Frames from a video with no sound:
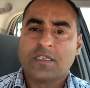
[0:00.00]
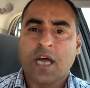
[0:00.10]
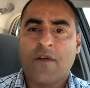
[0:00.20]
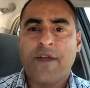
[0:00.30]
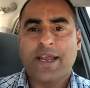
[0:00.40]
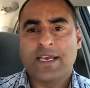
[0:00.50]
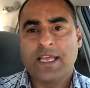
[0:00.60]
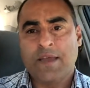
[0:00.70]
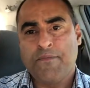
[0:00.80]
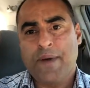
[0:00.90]

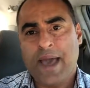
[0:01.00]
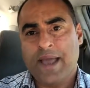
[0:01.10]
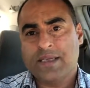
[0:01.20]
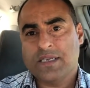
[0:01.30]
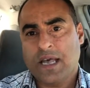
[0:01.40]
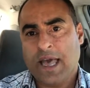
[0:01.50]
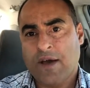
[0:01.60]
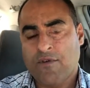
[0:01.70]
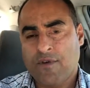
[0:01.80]
directly impact our